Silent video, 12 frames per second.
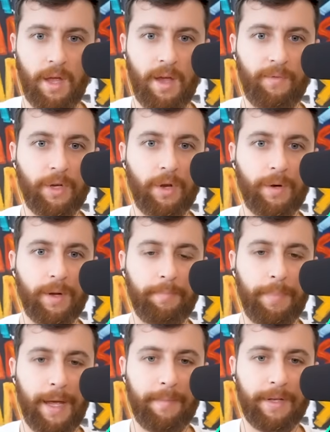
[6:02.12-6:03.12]
if we go to
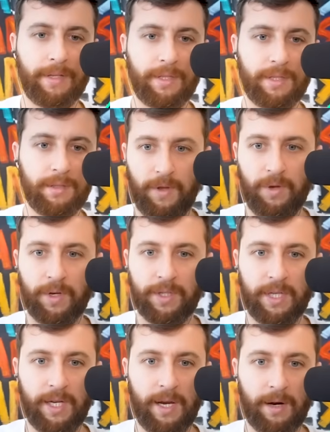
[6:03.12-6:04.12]
payments, you can
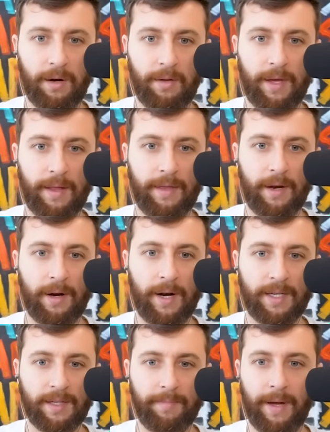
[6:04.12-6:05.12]
see here that there
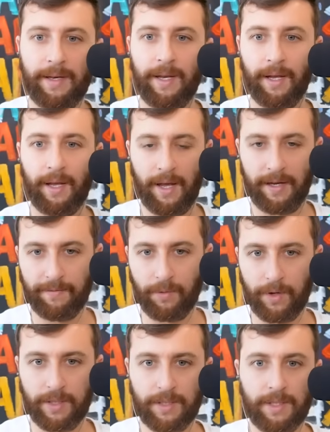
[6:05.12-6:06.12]
is a pending
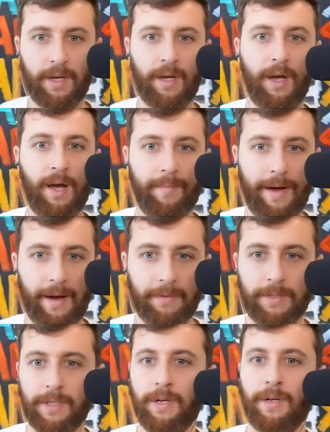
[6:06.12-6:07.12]
invoice
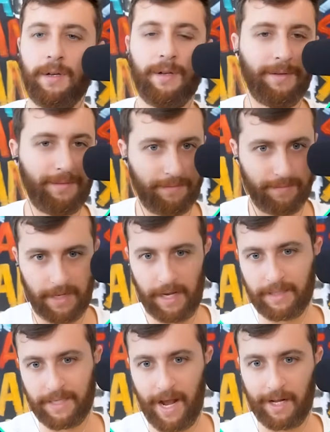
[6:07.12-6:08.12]
amount
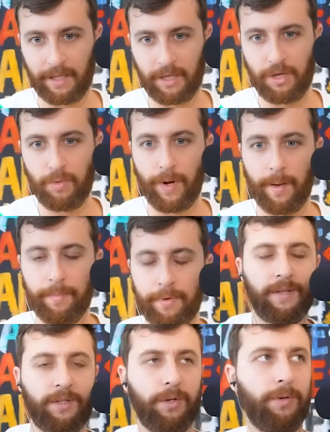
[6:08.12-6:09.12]
exactly queued up.
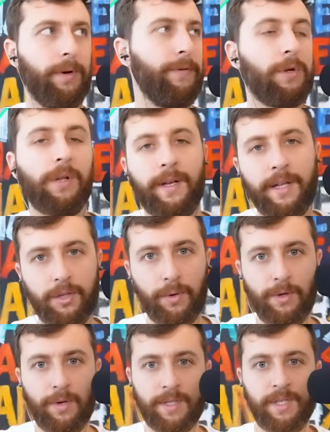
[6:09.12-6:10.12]
So if you click into it,
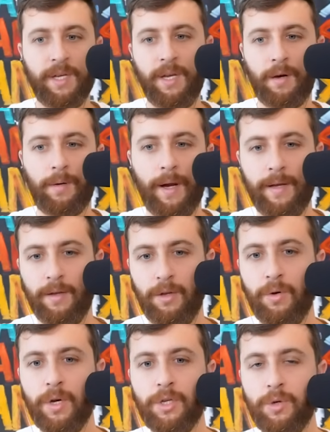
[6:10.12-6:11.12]
you can see here, right,
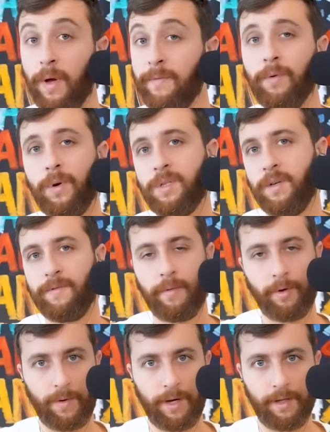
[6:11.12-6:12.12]
you could do invoicing from
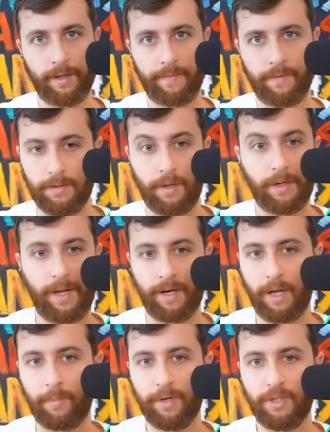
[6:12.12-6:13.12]
GoHighLevel. A lot of
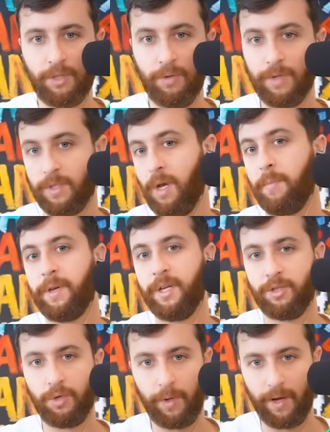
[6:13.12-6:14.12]
companies do. This company
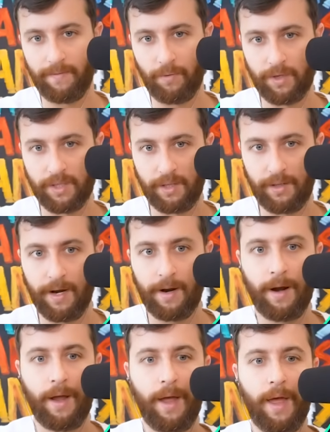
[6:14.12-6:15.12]
is doing invoicing
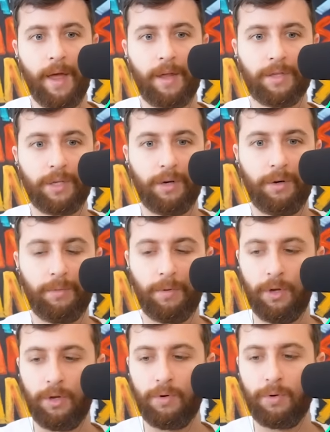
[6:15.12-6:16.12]
there. So
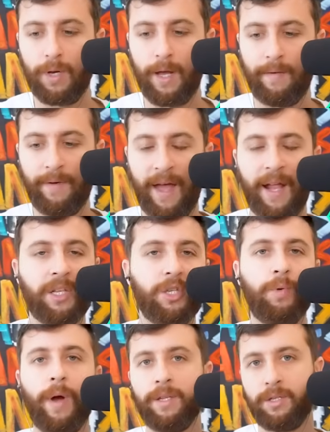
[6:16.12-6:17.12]
you could have
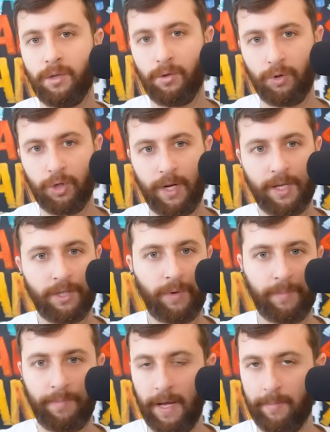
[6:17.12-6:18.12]
end-to-end solution,
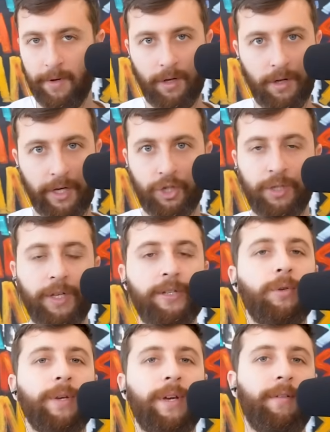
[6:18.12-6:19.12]
end-to-end payment collection,
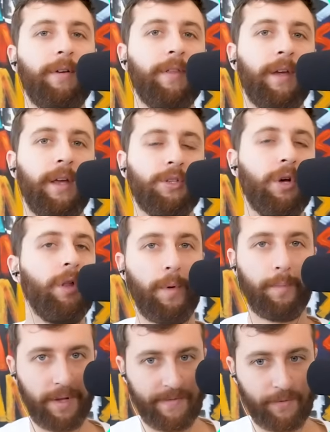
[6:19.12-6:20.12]
literally everything. It's all on
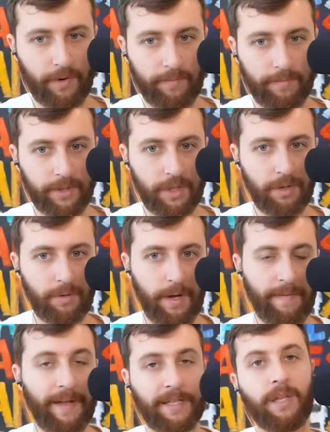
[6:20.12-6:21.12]
one platform. So
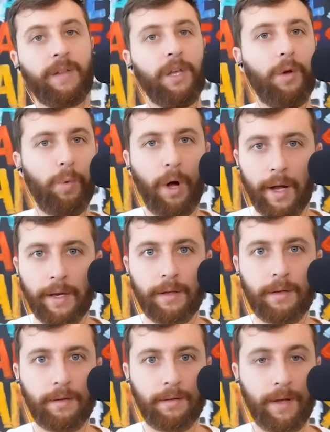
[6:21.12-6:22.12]
if that's something you want,
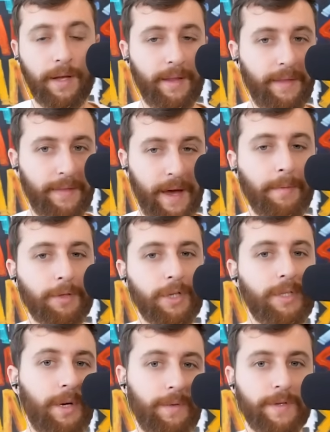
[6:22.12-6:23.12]
the options
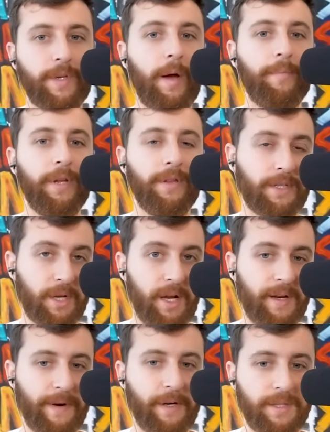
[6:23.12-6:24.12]
there, this company, this
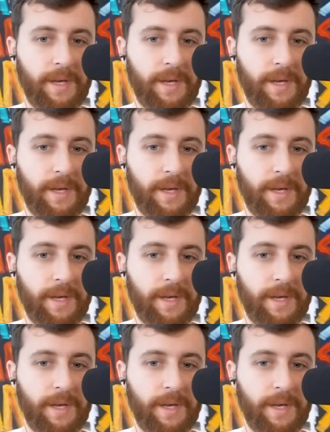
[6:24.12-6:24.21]
client of ours, they